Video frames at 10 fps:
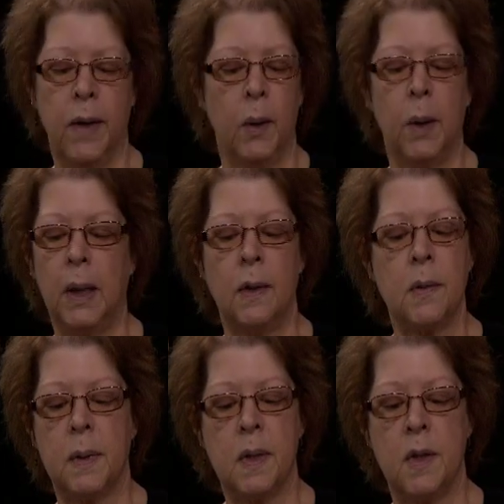the
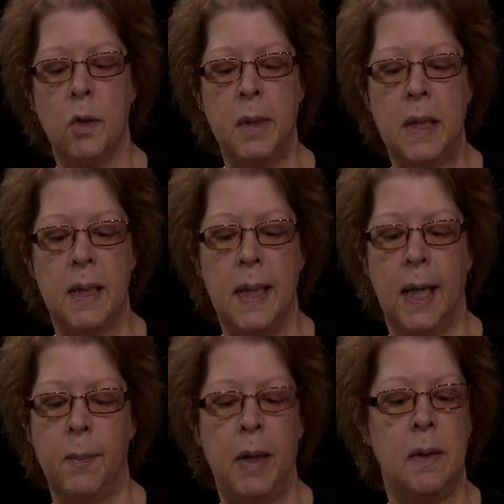ingredients would still be the
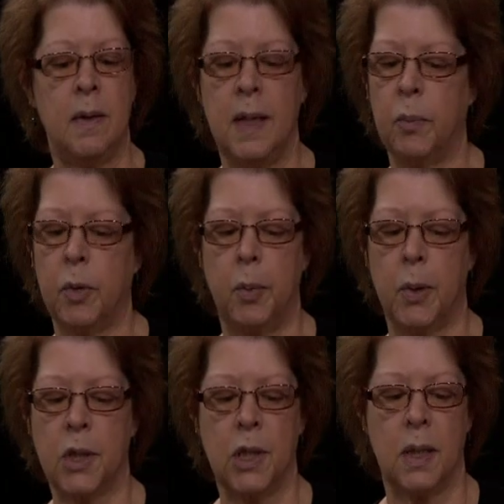same in the same
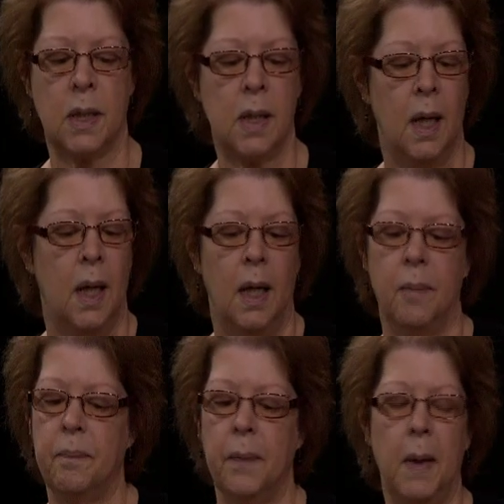proportions.
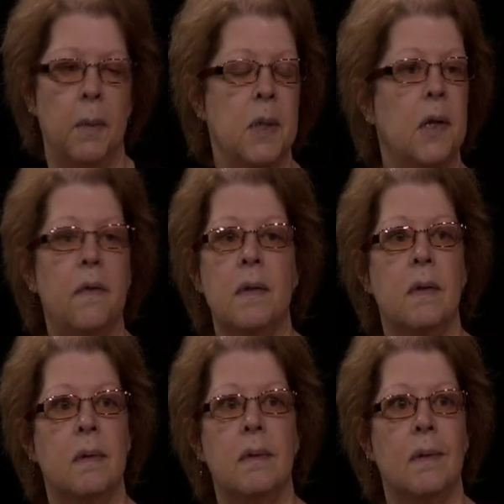It would
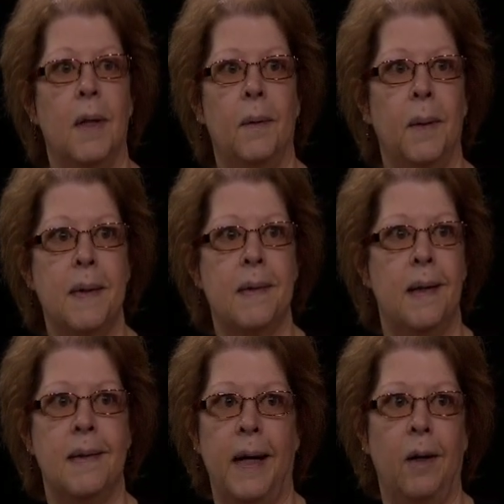just, you know, it's it's